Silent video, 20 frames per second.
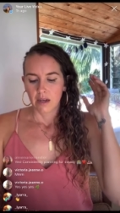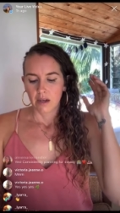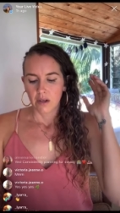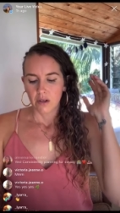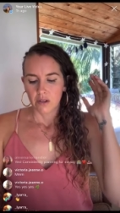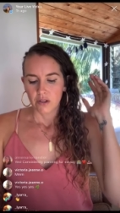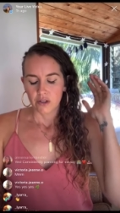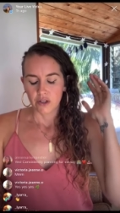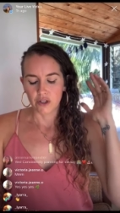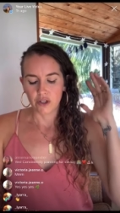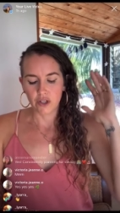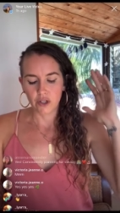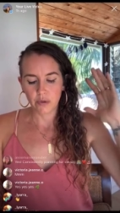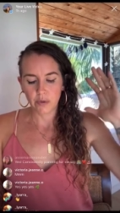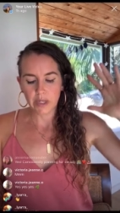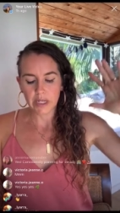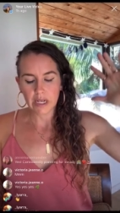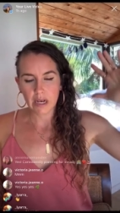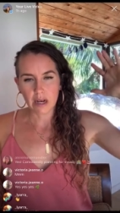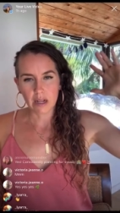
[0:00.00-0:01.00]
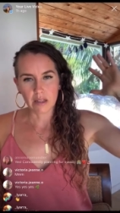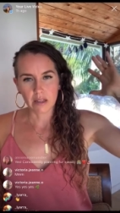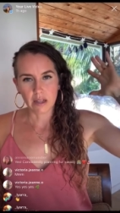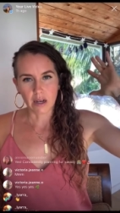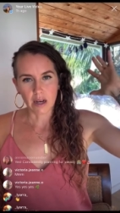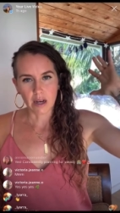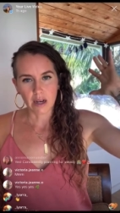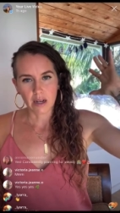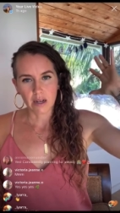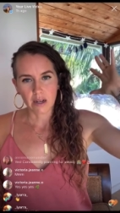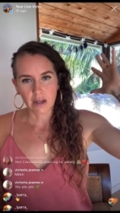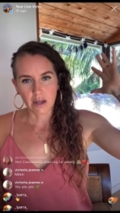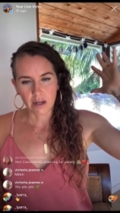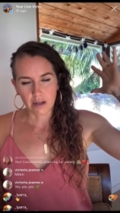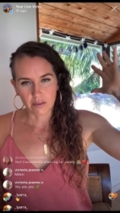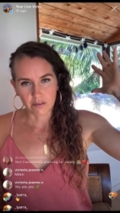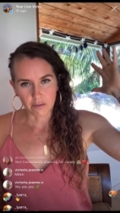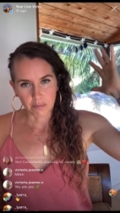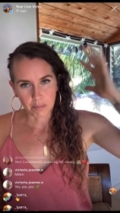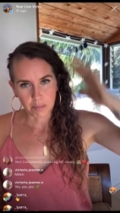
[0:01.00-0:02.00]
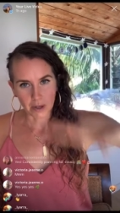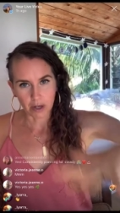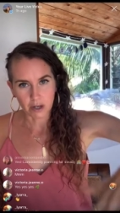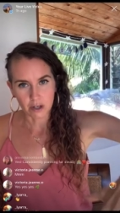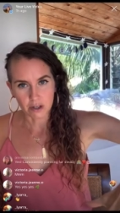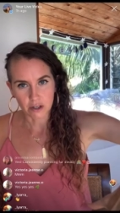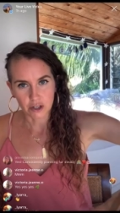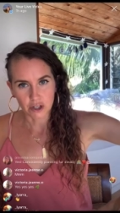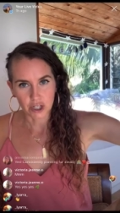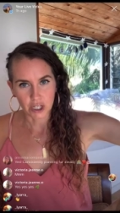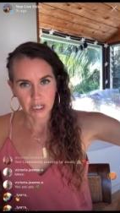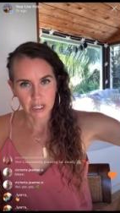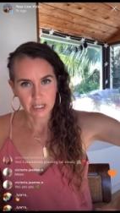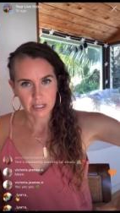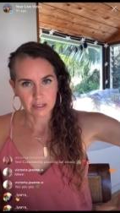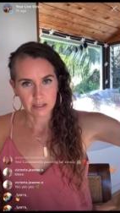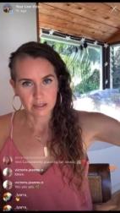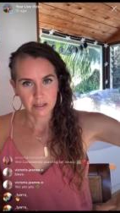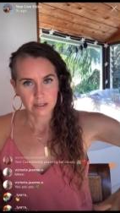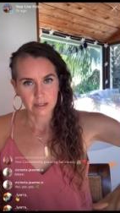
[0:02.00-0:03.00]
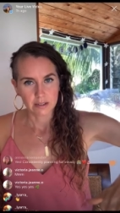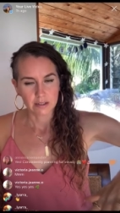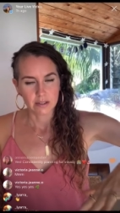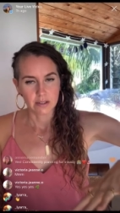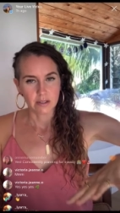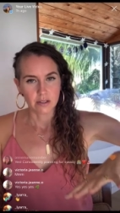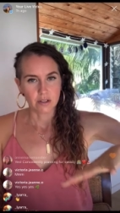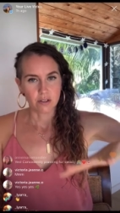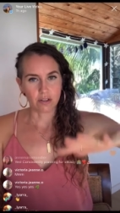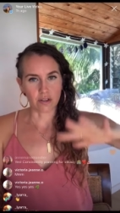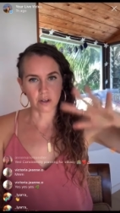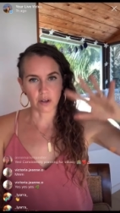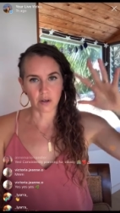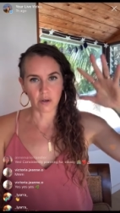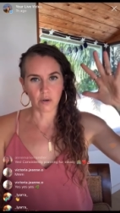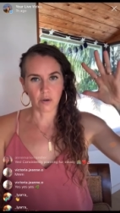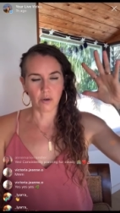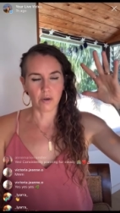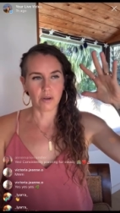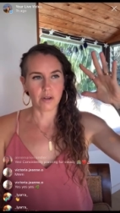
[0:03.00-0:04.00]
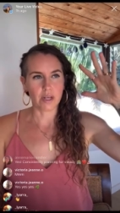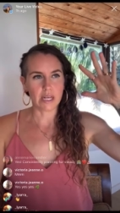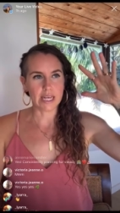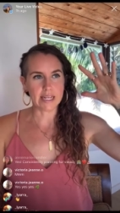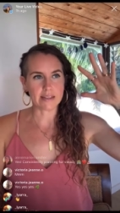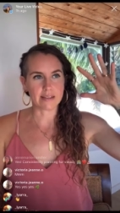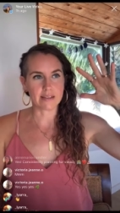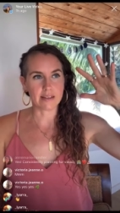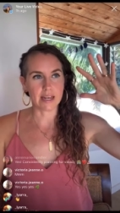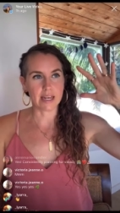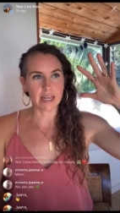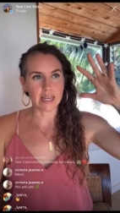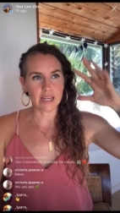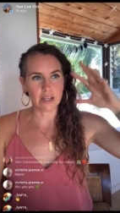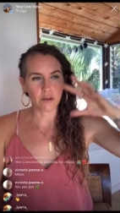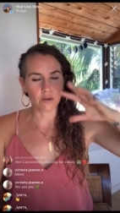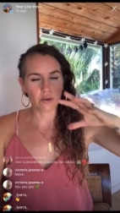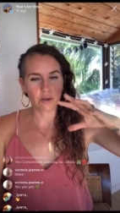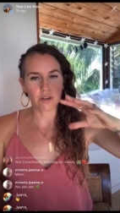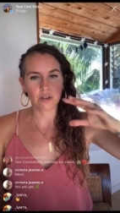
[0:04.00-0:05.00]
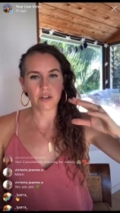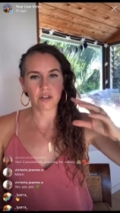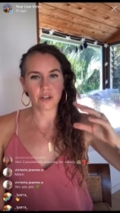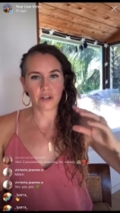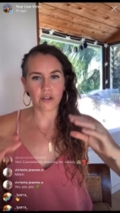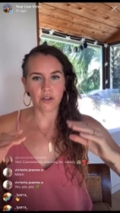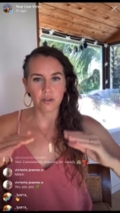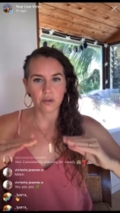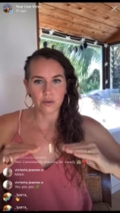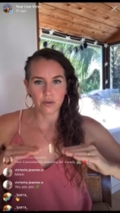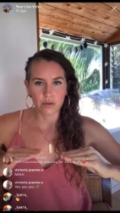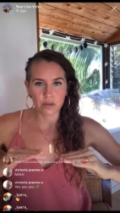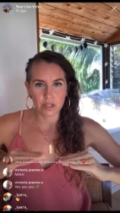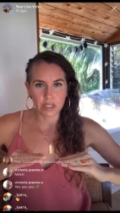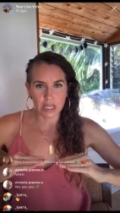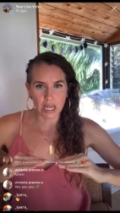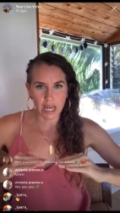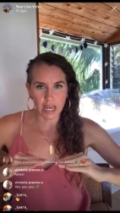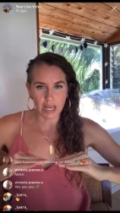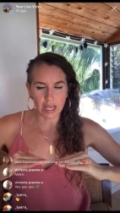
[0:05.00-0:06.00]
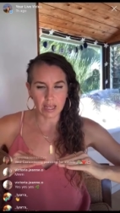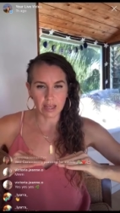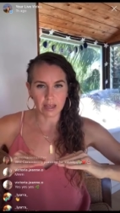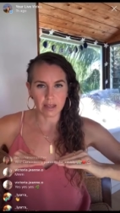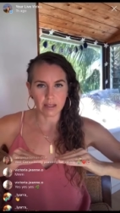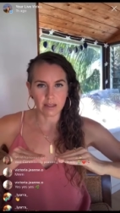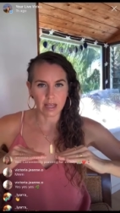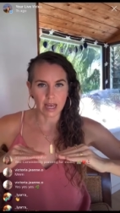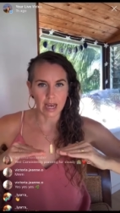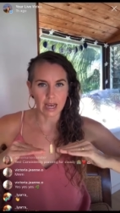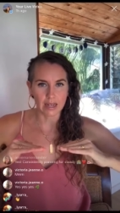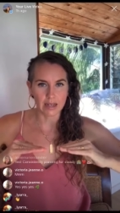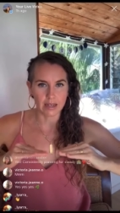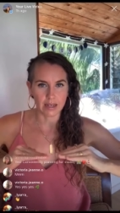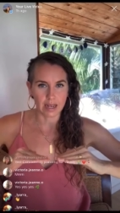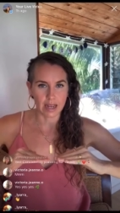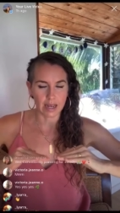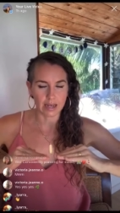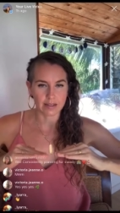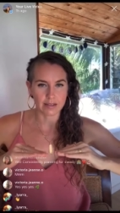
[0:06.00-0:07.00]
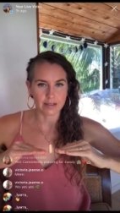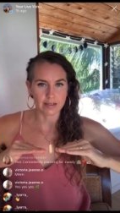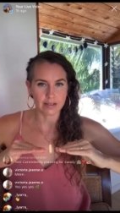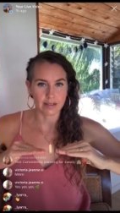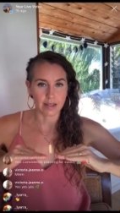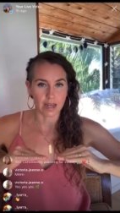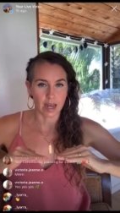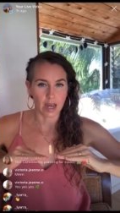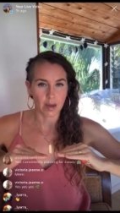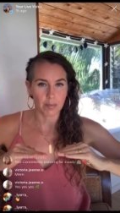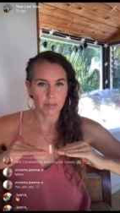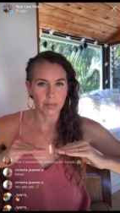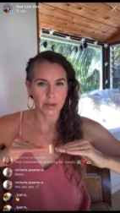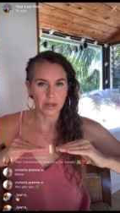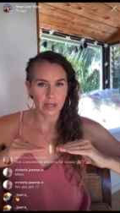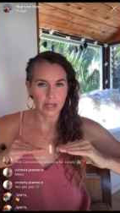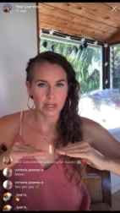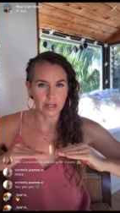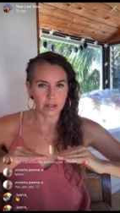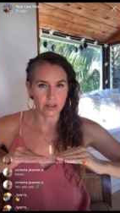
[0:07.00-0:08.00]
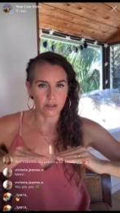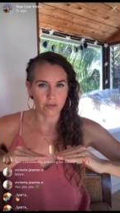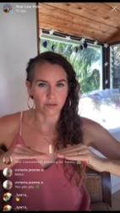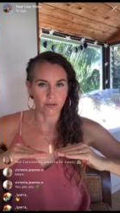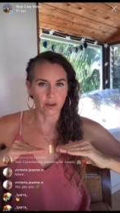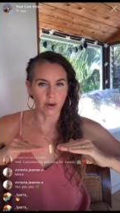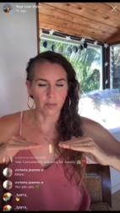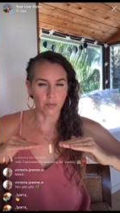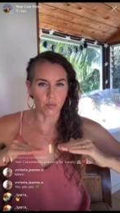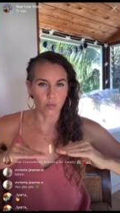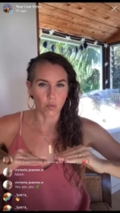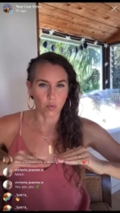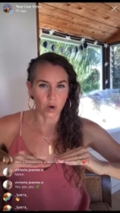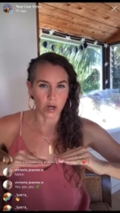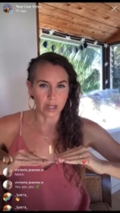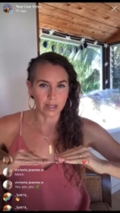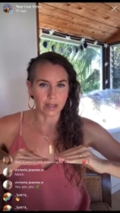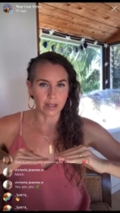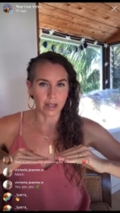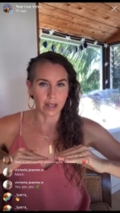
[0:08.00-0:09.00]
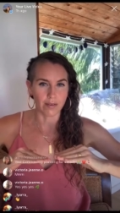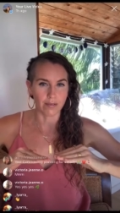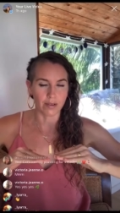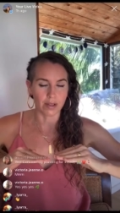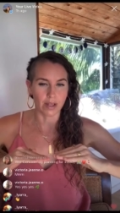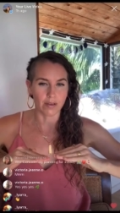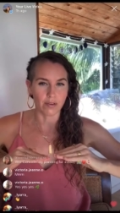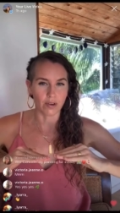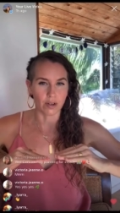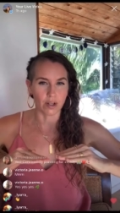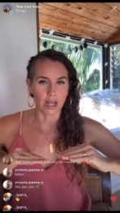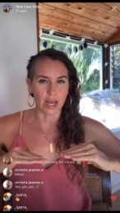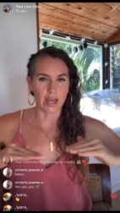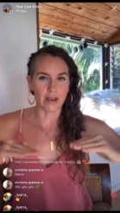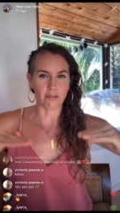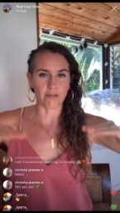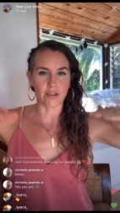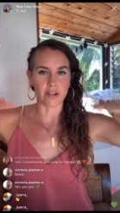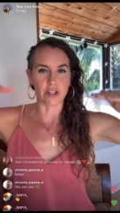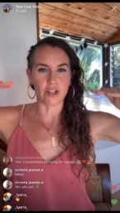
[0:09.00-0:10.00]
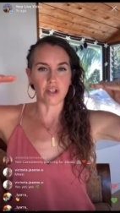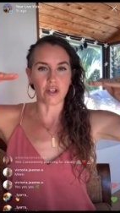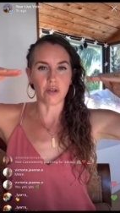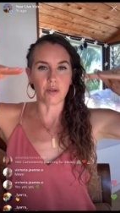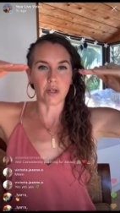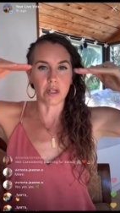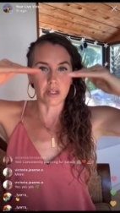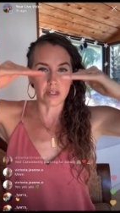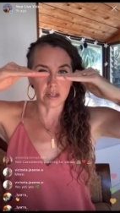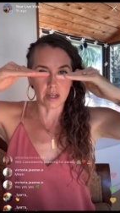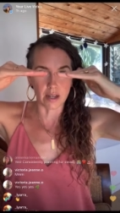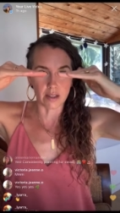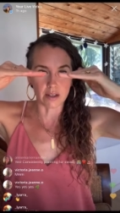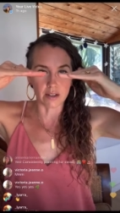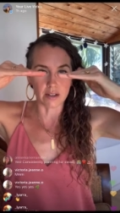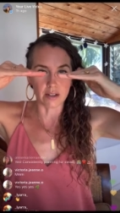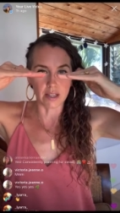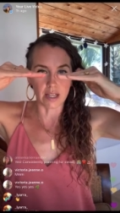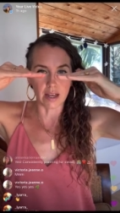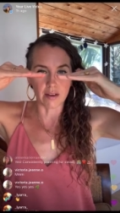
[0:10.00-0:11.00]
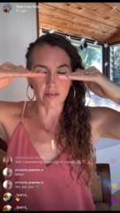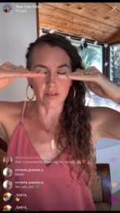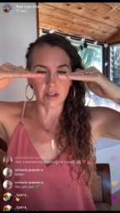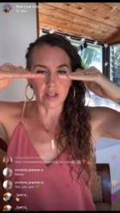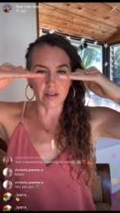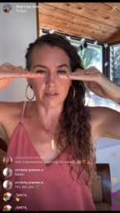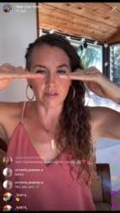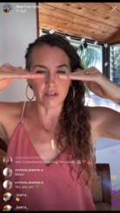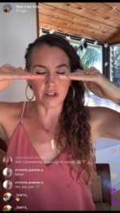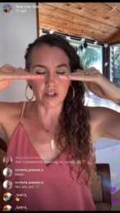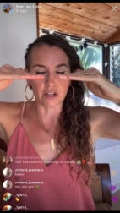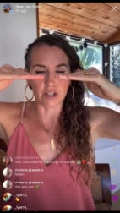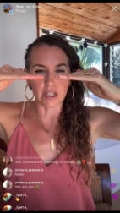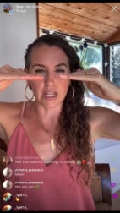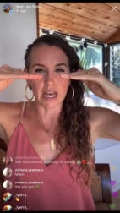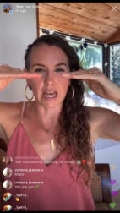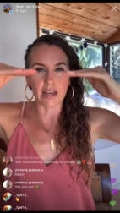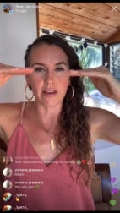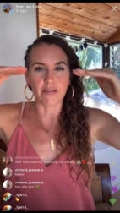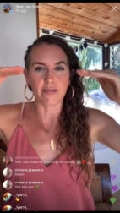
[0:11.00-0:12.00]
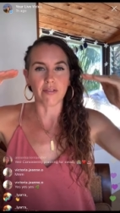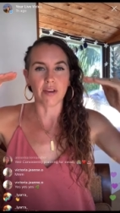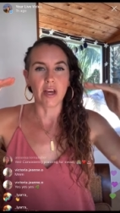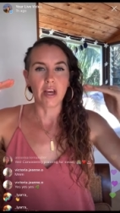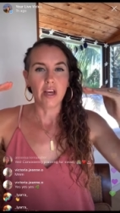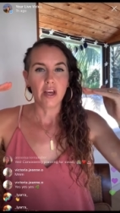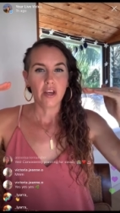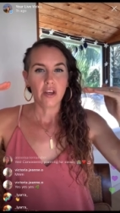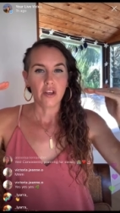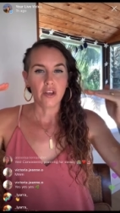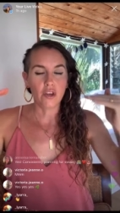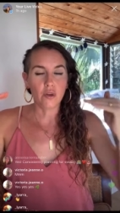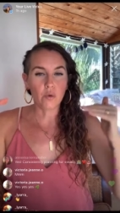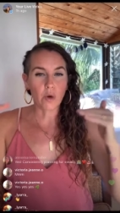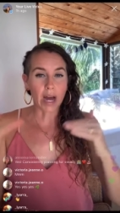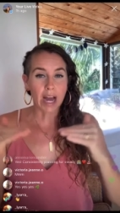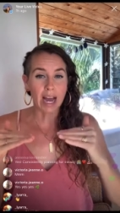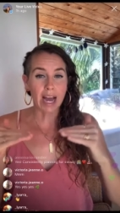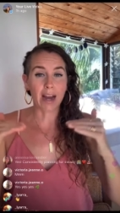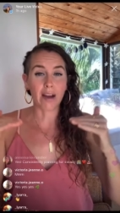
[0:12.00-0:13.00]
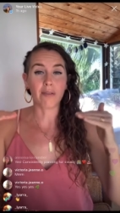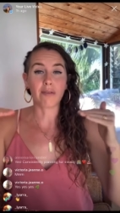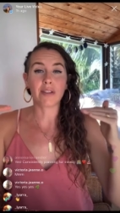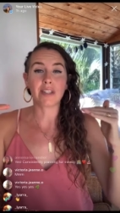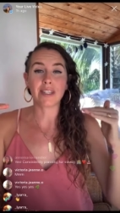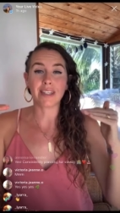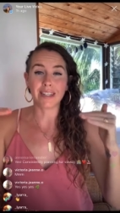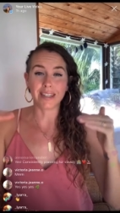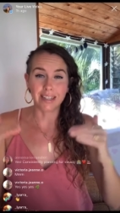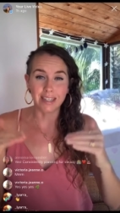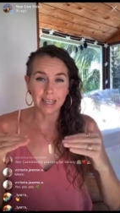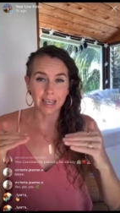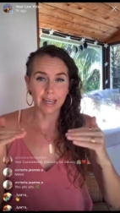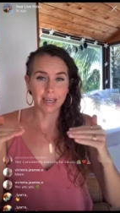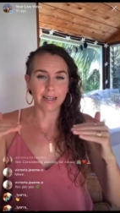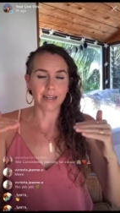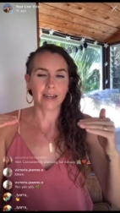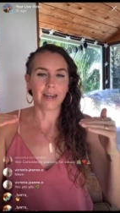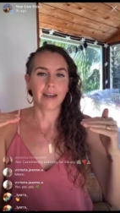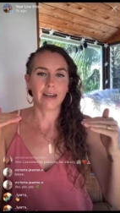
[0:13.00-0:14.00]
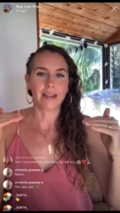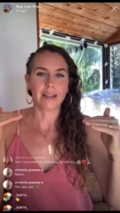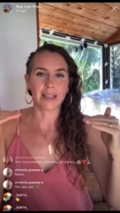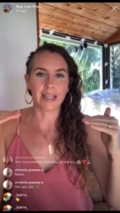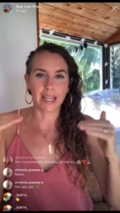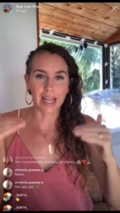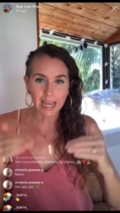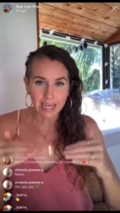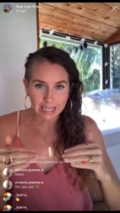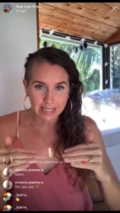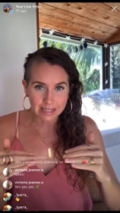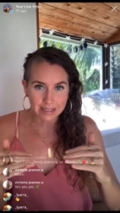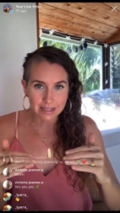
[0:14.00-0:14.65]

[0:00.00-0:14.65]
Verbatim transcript: doing a lot of purging. So it's like in order to take that next step in from one level of your life into another level of your life, you have to get light,